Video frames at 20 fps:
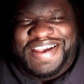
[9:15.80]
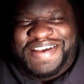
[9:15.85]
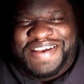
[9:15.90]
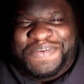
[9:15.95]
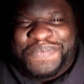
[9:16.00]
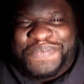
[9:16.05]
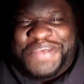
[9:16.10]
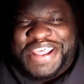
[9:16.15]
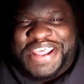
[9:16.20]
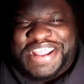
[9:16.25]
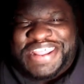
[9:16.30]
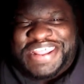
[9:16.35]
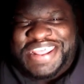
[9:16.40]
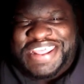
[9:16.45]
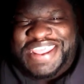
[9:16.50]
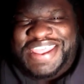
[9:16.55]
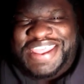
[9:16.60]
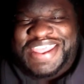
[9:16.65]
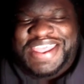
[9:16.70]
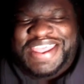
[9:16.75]
with
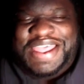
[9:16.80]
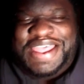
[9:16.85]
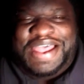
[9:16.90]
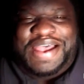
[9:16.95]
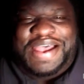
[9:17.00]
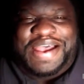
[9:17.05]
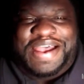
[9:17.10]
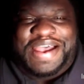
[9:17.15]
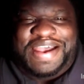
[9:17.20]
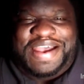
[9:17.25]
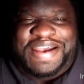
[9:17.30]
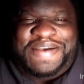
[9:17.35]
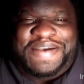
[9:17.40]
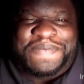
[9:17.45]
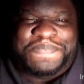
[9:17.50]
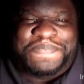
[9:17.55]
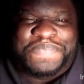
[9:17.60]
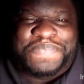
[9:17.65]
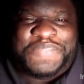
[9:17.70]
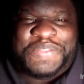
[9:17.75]

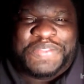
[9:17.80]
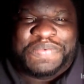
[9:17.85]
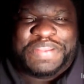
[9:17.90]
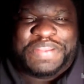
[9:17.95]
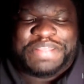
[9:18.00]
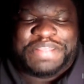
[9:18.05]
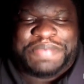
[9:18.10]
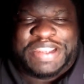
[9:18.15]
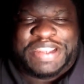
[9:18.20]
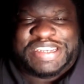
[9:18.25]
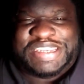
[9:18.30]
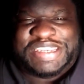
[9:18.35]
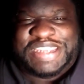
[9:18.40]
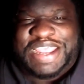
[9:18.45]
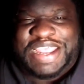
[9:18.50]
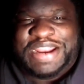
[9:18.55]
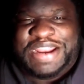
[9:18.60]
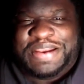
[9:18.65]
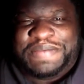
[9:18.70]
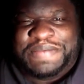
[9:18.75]
my
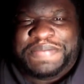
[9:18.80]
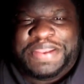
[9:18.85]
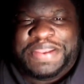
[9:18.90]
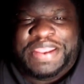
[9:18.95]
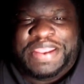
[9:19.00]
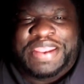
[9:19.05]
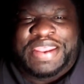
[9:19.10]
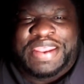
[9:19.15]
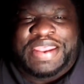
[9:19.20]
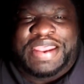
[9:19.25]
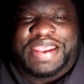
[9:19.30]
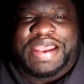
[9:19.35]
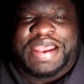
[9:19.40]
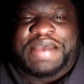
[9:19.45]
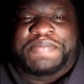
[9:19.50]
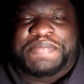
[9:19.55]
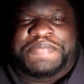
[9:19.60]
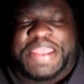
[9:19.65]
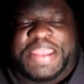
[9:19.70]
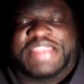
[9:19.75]
setup.
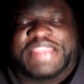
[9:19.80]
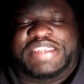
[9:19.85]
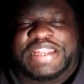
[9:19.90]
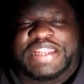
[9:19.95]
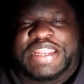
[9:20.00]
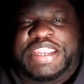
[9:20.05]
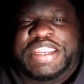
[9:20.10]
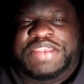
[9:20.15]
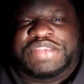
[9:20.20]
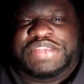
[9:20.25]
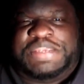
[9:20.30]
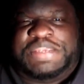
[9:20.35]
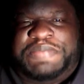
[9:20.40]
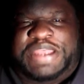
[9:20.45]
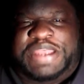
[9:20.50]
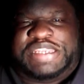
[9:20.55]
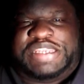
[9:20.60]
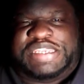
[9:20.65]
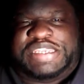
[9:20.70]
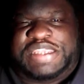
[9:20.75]
I'm basically using
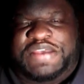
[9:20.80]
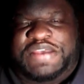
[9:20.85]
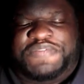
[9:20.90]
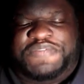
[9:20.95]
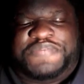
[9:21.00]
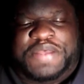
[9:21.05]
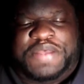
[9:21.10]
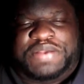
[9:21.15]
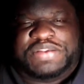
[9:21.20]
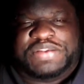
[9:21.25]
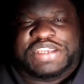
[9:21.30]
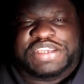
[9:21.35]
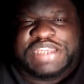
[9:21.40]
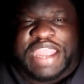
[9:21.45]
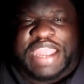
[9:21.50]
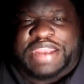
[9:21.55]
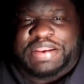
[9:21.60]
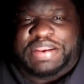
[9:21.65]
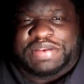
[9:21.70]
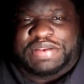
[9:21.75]
my cell phone
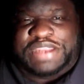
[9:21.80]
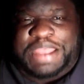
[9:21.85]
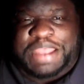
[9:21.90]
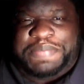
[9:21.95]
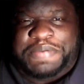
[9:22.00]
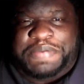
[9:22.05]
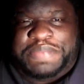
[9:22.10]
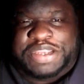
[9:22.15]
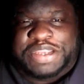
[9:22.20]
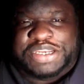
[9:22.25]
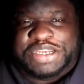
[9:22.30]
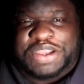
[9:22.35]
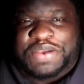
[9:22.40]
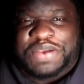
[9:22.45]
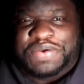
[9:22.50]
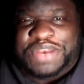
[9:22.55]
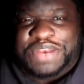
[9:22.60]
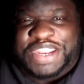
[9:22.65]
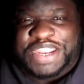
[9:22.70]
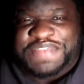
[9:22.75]
stacked on top of a bunch of
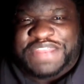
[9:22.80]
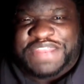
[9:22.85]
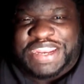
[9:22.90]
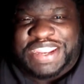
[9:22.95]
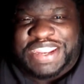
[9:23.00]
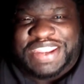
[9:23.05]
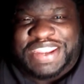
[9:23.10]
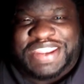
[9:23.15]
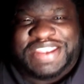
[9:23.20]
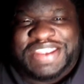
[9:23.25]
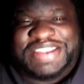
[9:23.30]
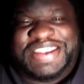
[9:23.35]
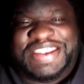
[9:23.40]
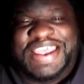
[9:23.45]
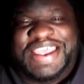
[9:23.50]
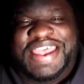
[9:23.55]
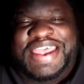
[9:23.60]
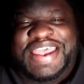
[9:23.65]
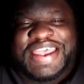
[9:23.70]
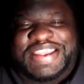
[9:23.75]
old DVDs.
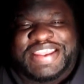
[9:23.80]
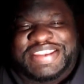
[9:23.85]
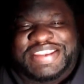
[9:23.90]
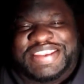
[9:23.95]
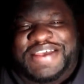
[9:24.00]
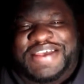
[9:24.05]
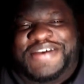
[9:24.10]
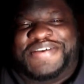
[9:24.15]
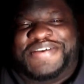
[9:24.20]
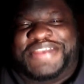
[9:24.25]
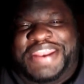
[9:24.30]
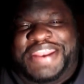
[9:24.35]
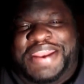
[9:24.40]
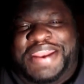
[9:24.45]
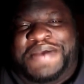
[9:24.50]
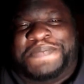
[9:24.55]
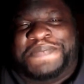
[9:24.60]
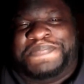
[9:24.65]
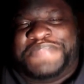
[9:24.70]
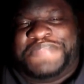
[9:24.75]
So, you
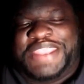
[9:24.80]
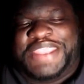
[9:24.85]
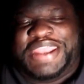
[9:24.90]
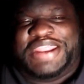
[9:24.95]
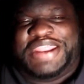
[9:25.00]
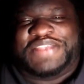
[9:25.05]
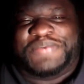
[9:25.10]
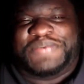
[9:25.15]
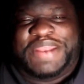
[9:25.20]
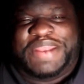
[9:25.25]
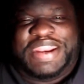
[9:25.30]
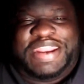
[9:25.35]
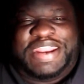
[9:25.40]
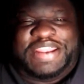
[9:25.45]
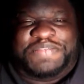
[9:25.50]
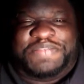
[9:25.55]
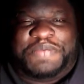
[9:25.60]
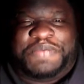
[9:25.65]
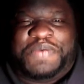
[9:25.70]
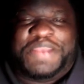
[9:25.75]
know, it is what it
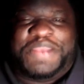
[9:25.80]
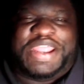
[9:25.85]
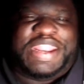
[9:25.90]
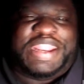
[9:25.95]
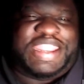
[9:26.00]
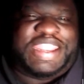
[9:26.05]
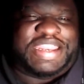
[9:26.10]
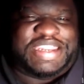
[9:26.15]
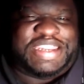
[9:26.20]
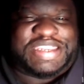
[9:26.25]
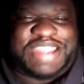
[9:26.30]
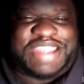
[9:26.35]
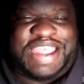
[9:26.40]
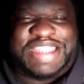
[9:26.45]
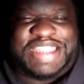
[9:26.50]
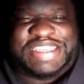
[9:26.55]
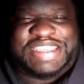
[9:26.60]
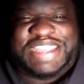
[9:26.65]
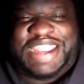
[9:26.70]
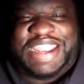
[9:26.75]
is. But we're going to get this
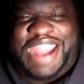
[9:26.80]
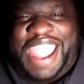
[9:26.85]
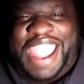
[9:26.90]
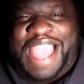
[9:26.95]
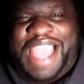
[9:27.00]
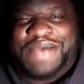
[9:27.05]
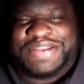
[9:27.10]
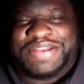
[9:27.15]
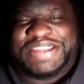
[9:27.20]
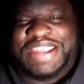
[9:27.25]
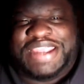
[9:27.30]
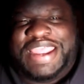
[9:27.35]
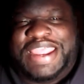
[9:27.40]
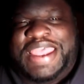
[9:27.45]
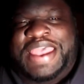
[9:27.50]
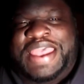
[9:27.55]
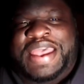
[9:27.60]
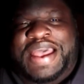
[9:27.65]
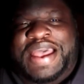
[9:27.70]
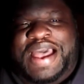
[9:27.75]
content out.
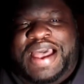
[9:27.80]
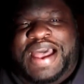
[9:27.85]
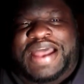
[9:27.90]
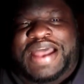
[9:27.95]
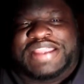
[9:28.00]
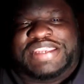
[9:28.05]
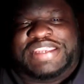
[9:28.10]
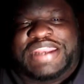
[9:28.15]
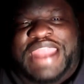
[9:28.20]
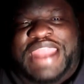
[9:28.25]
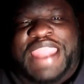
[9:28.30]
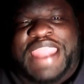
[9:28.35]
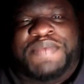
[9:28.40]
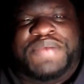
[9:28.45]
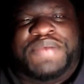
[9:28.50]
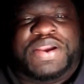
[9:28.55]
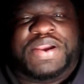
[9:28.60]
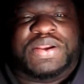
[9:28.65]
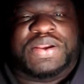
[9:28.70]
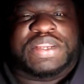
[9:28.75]
Tonight,
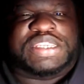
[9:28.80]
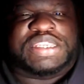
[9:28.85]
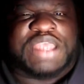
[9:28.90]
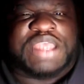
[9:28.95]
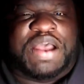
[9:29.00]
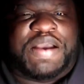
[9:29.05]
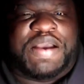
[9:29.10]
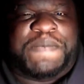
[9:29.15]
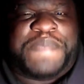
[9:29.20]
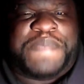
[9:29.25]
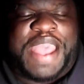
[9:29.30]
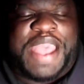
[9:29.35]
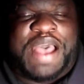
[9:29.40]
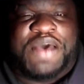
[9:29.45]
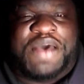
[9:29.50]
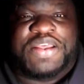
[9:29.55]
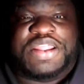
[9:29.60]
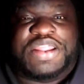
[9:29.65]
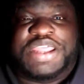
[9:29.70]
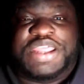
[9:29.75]
we're going to talk
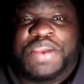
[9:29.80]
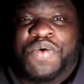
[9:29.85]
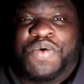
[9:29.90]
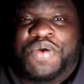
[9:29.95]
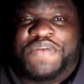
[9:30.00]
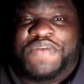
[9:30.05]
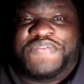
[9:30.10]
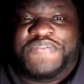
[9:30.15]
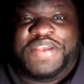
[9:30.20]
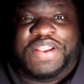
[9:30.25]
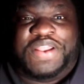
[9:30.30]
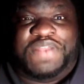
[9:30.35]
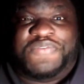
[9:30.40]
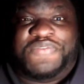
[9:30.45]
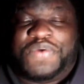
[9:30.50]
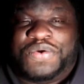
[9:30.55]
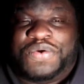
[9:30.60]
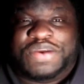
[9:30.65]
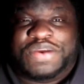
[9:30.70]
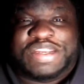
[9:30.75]
about The Orville, of
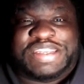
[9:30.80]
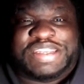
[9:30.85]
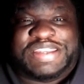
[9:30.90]
course.